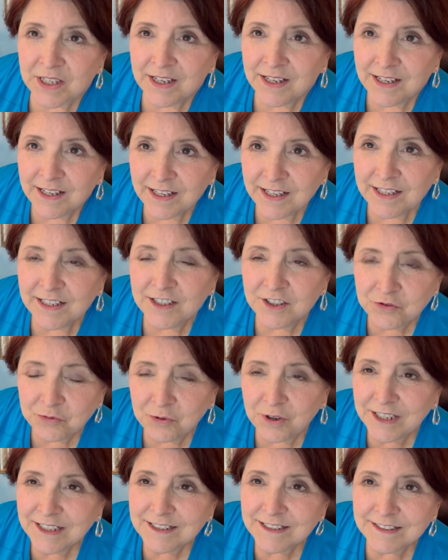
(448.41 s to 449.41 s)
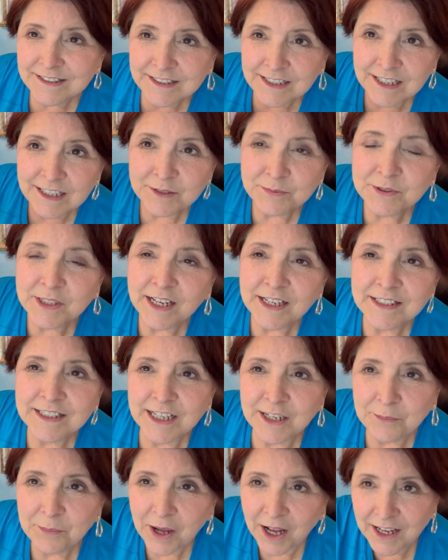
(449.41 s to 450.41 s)
is what does the upside
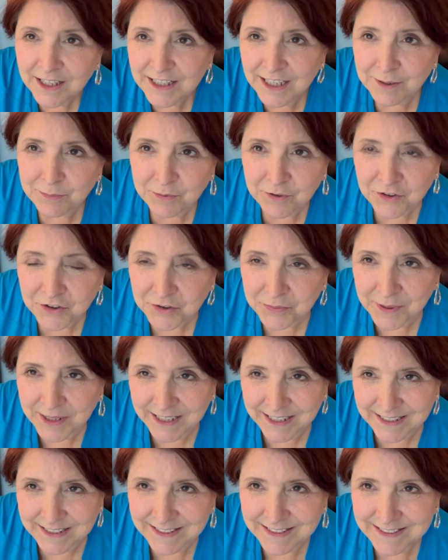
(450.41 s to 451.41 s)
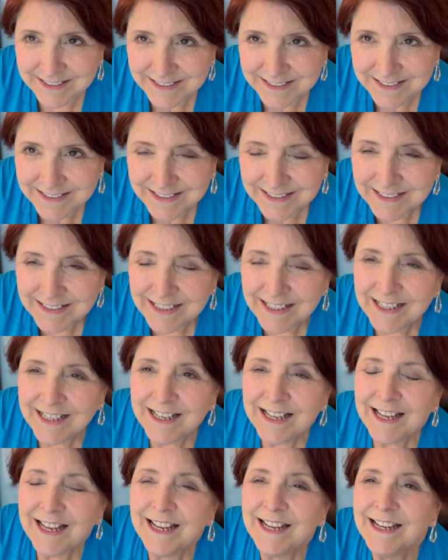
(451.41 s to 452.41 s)
down pineapples mean?
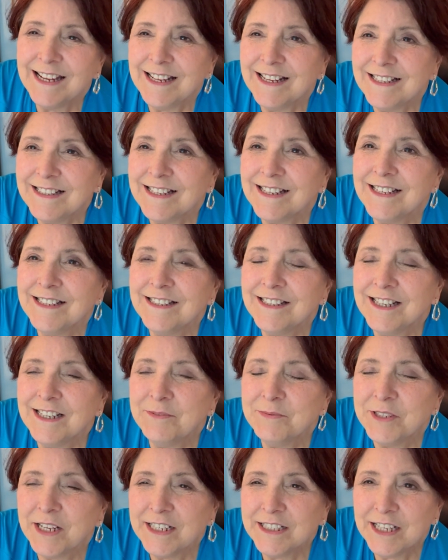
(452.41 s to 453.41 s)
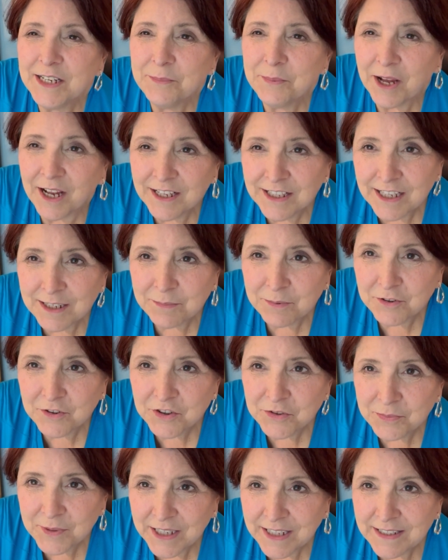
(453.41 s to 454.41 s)
And upside down
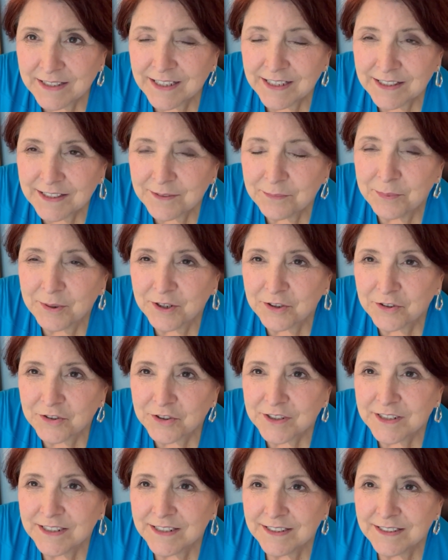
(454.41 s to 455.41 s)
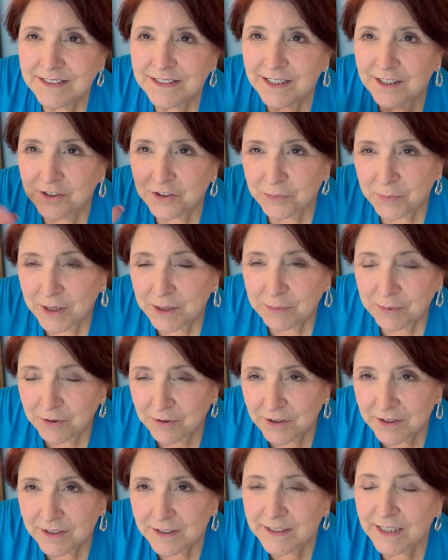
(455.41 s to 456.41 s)
pineapples mean that the person or the people
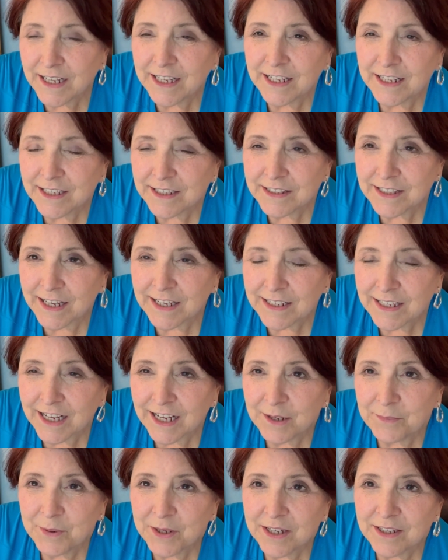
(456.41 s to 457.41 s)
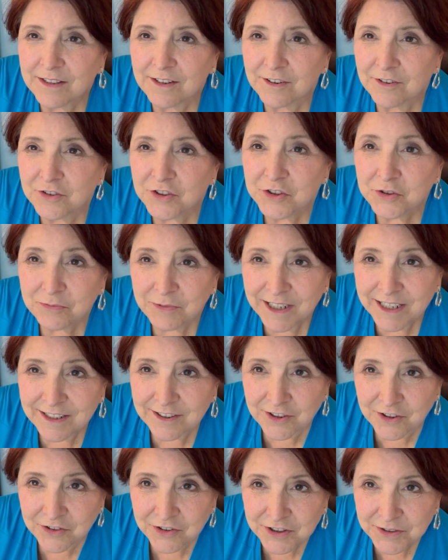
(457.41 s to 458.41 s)
staying in that cabin are
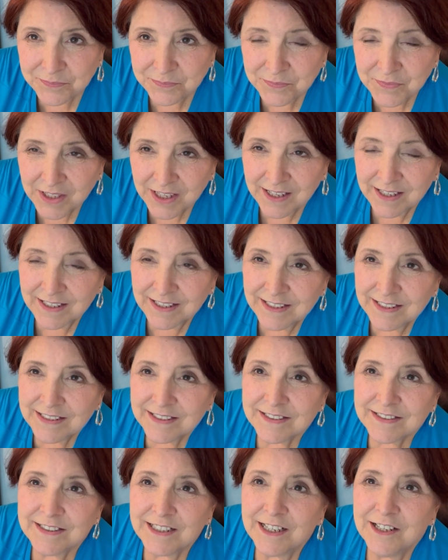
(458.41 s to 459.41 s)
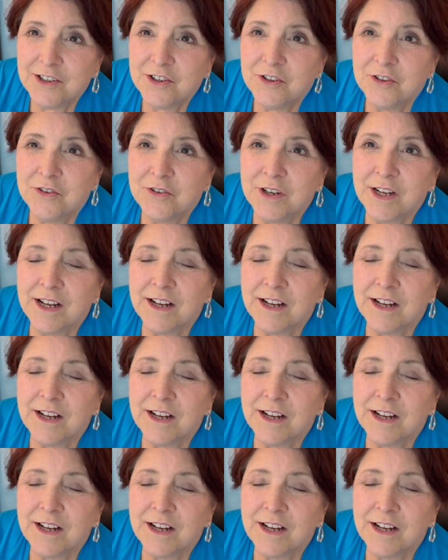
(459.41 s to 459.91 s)
swingers. So